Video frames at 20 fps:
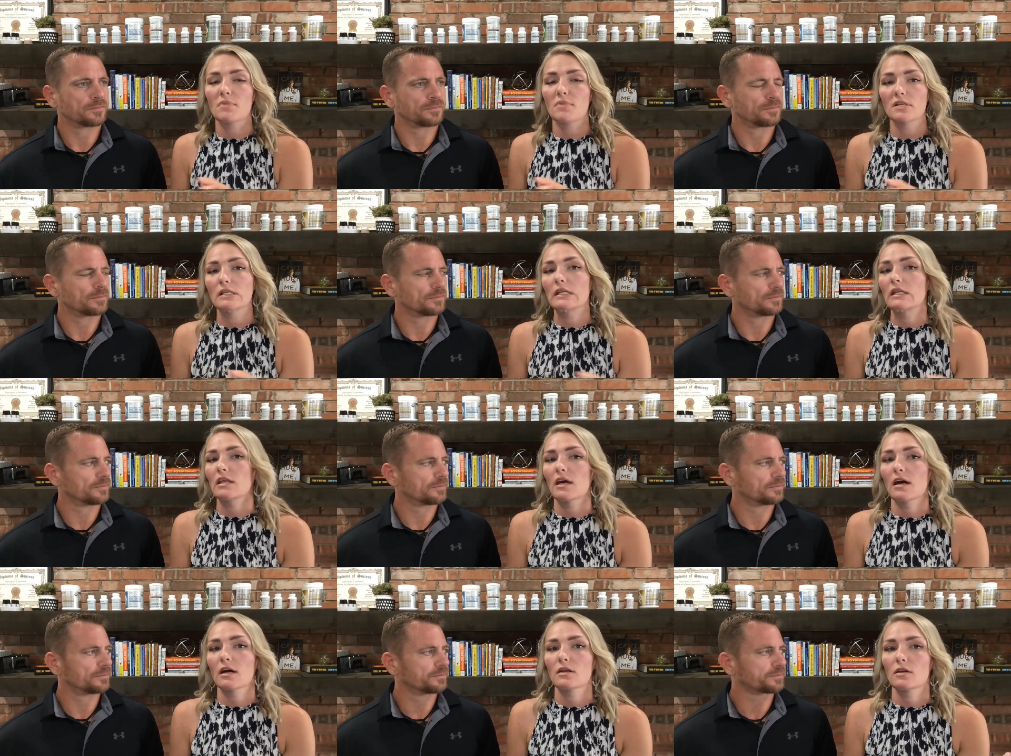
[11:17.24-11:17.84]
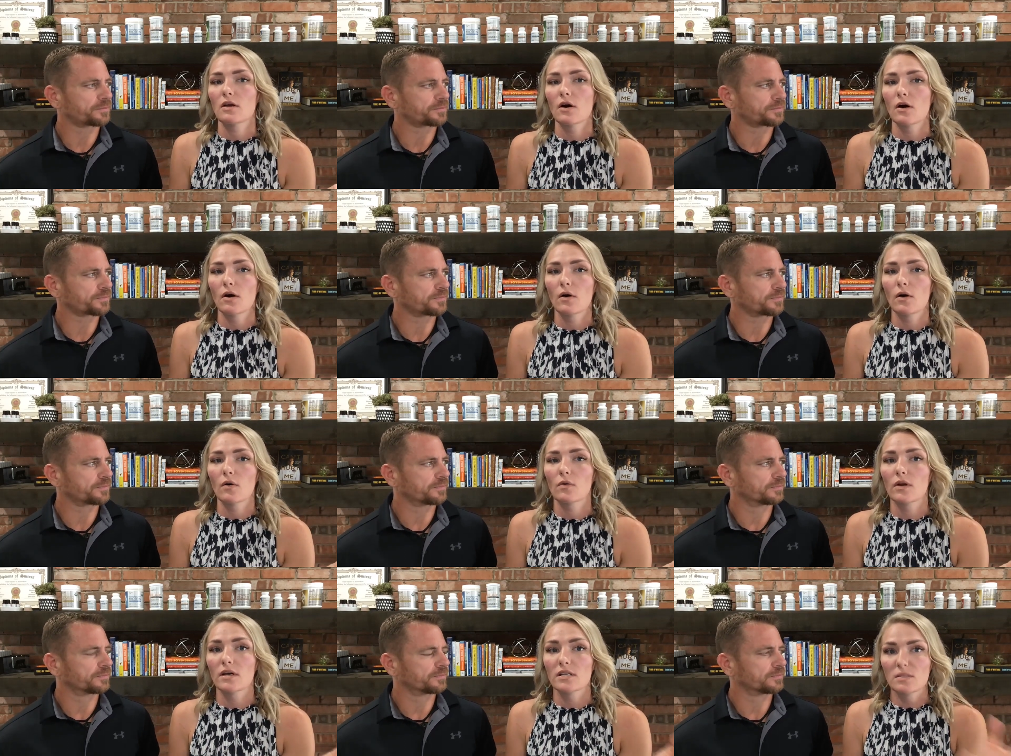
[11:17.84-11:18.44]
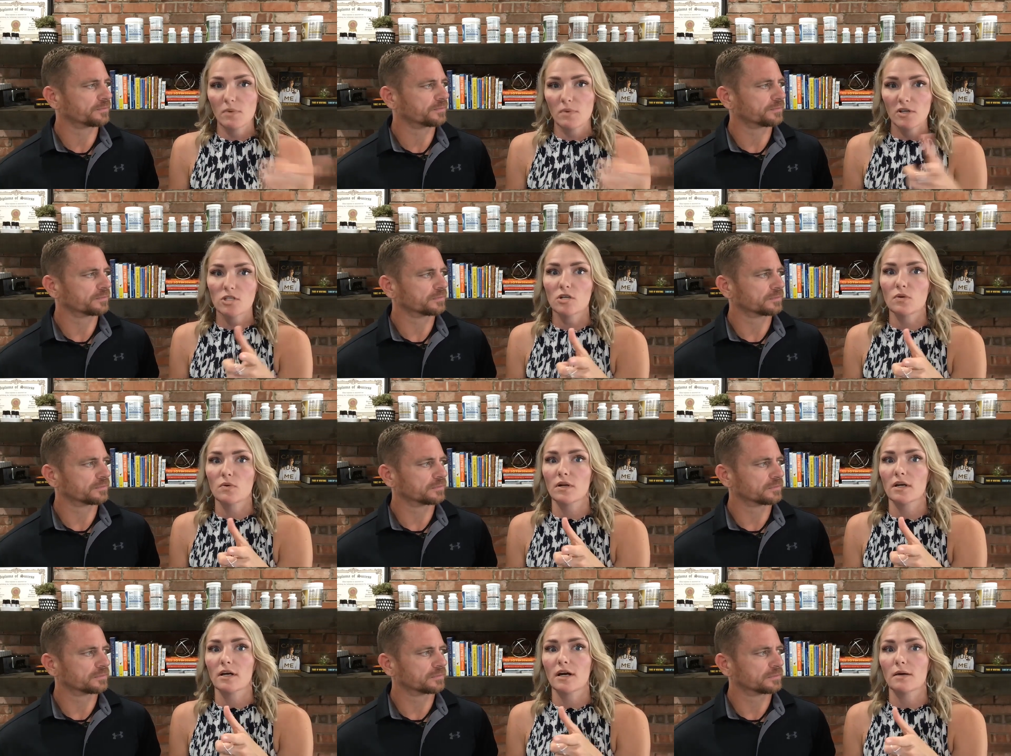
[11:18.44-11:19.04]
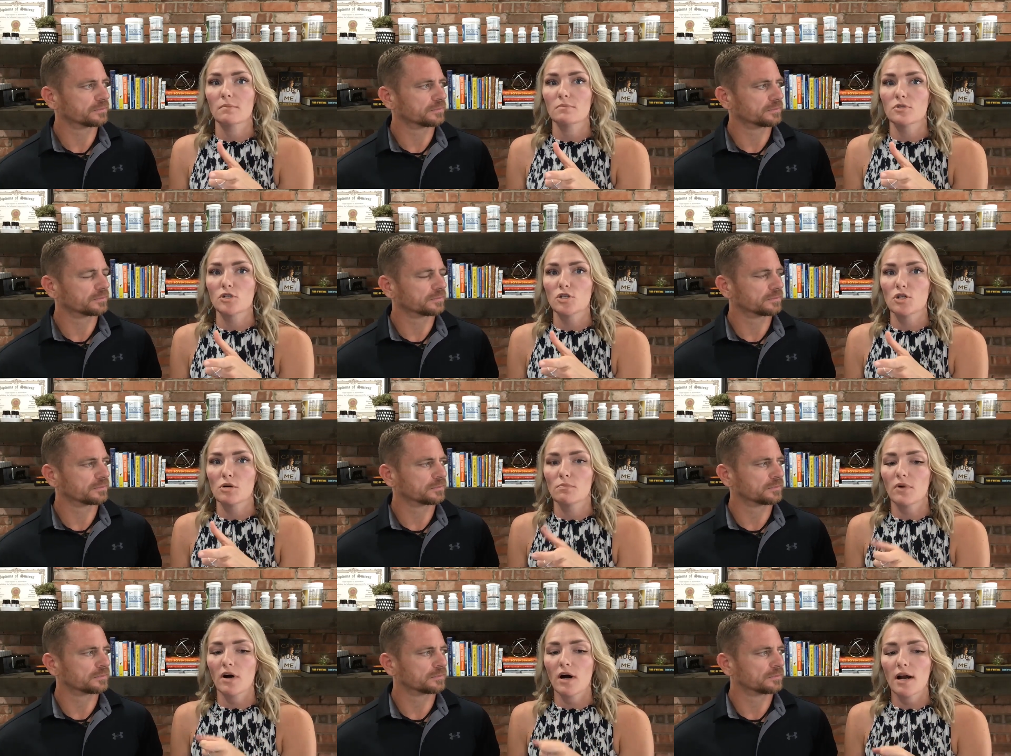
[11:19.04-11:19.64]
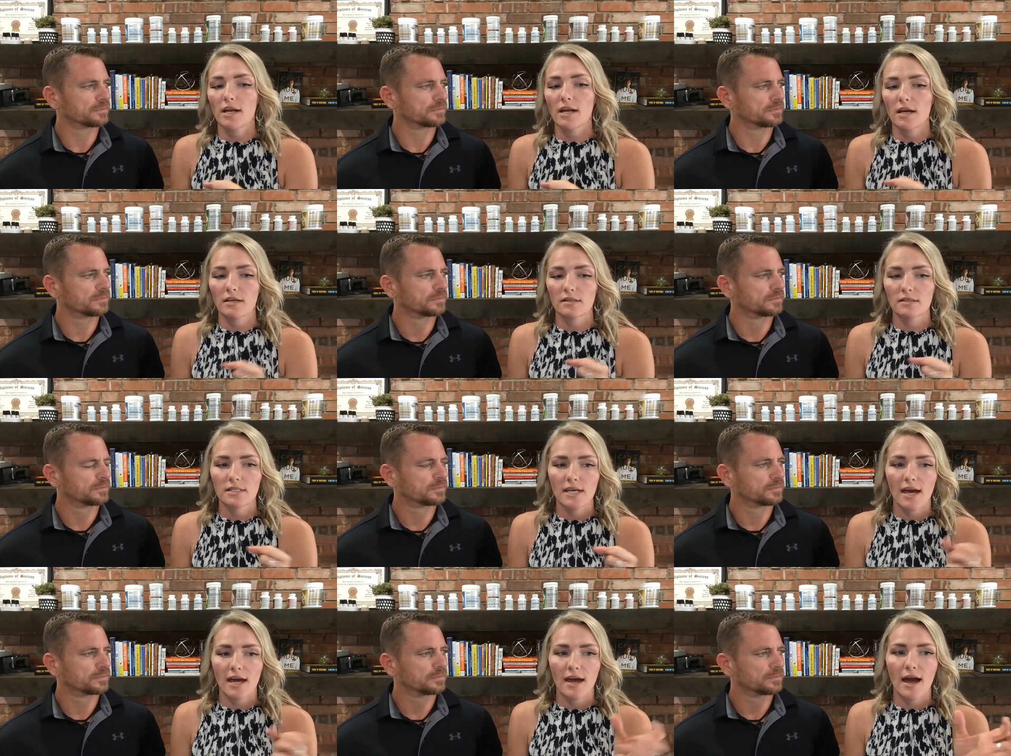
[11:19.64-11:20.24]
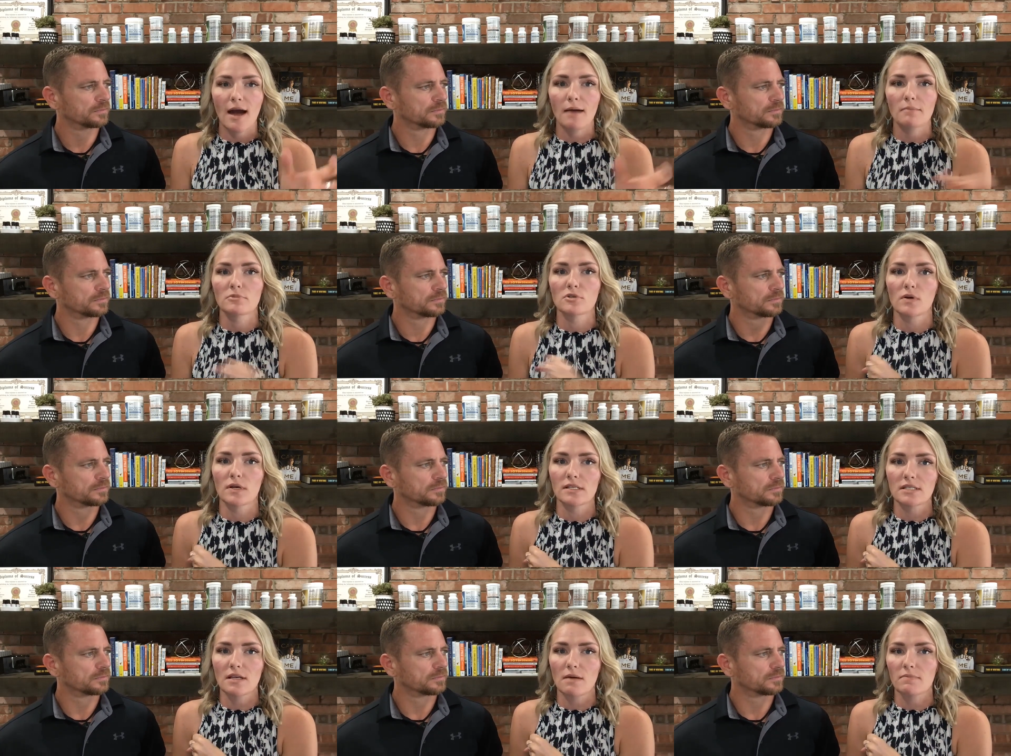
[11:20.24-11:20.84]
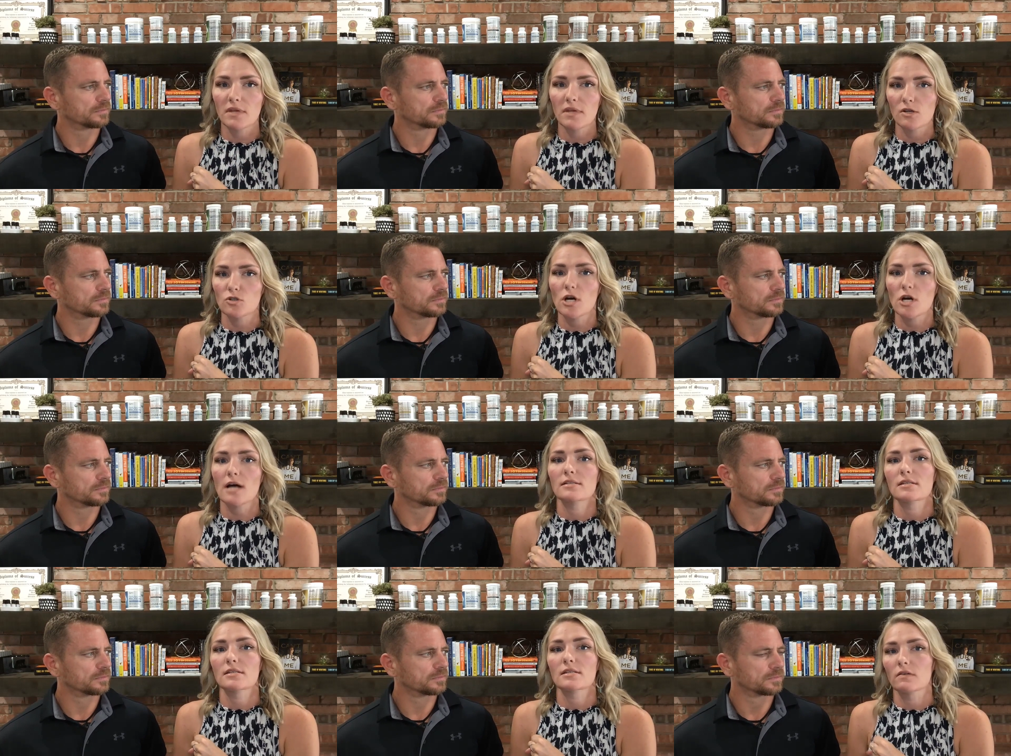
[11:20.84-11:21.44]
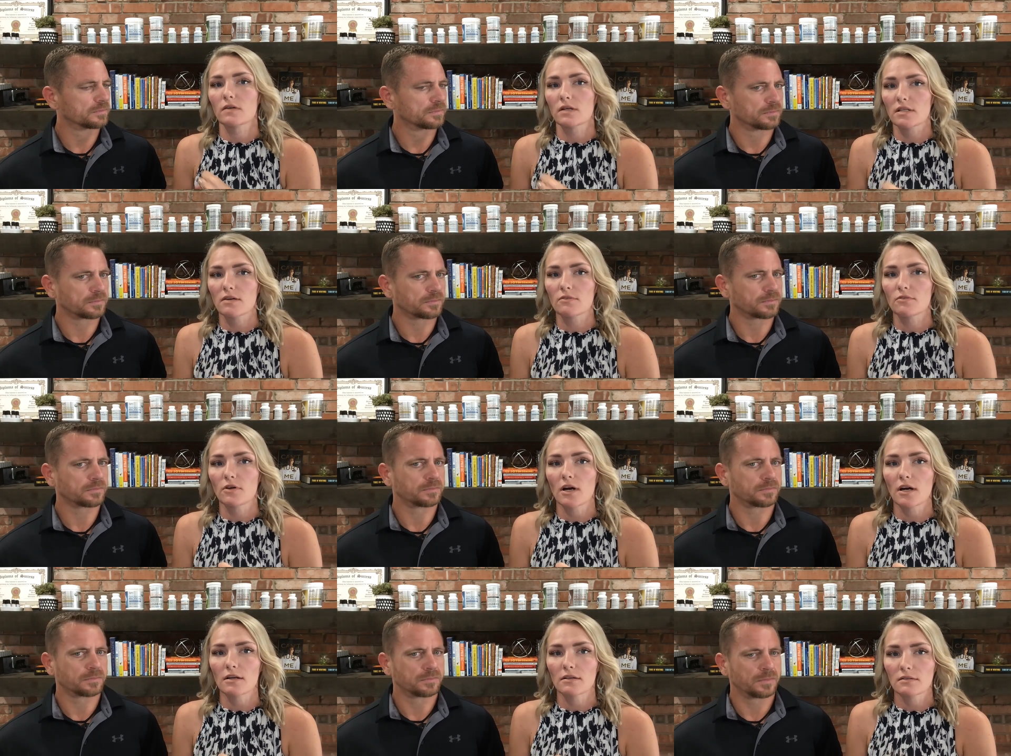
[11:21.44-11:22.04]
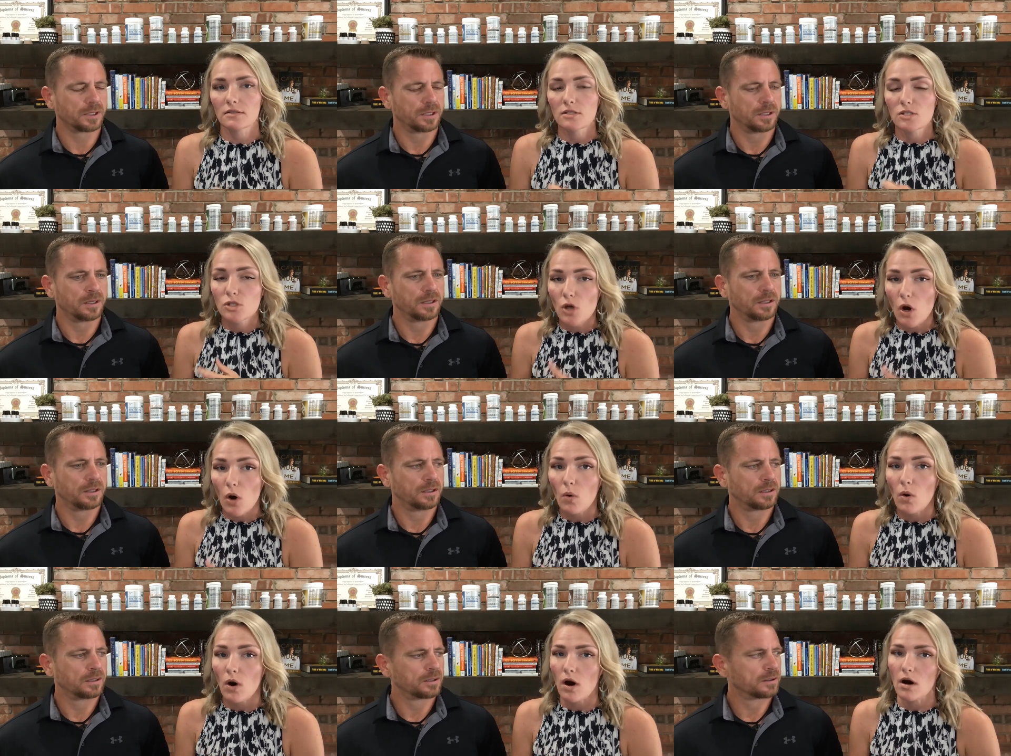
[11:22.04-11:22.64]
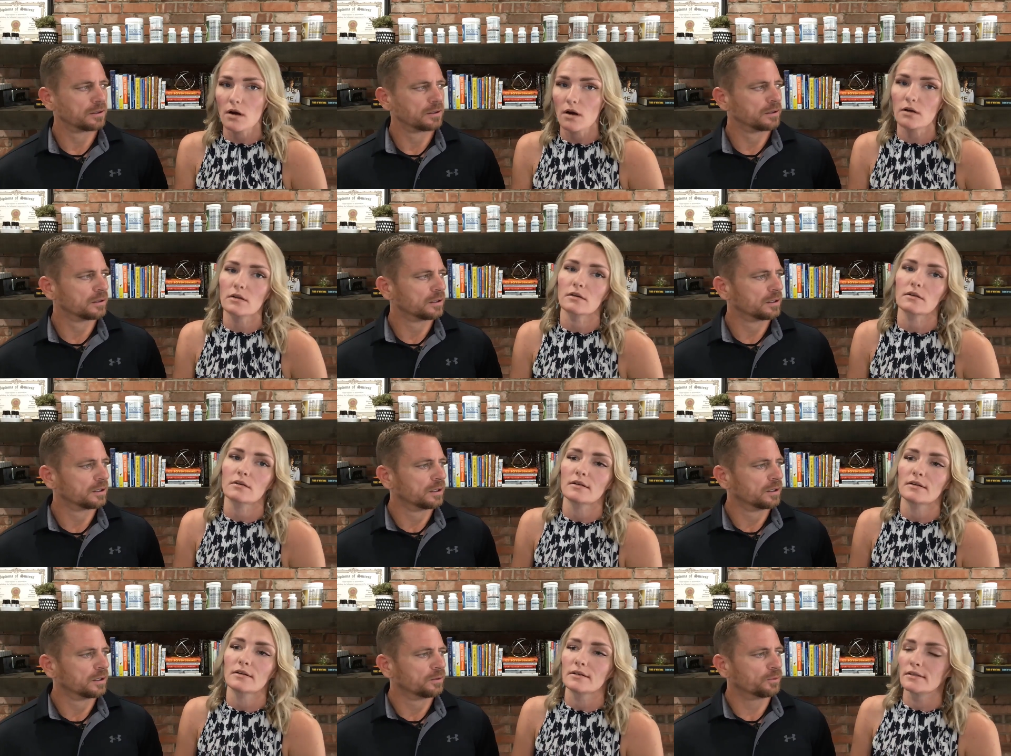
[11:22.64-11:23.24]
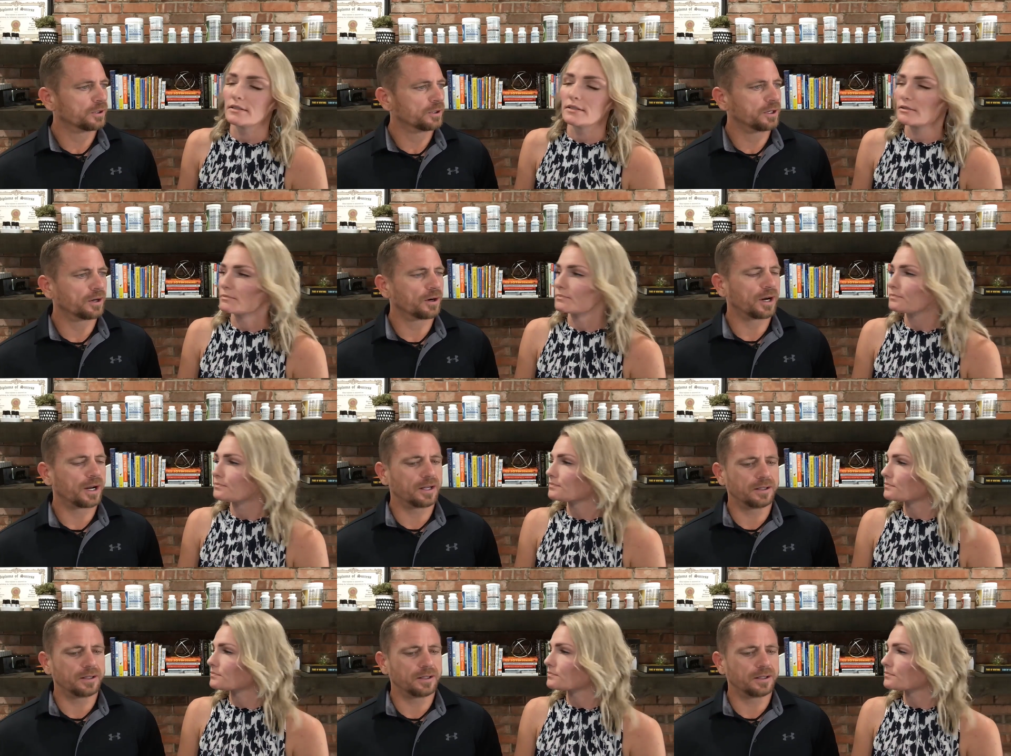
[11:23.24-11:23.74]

Speaker 1: into the unknown especially when it comes to your body and say i'm doing something drastically different so hard
Speaker 2: well you know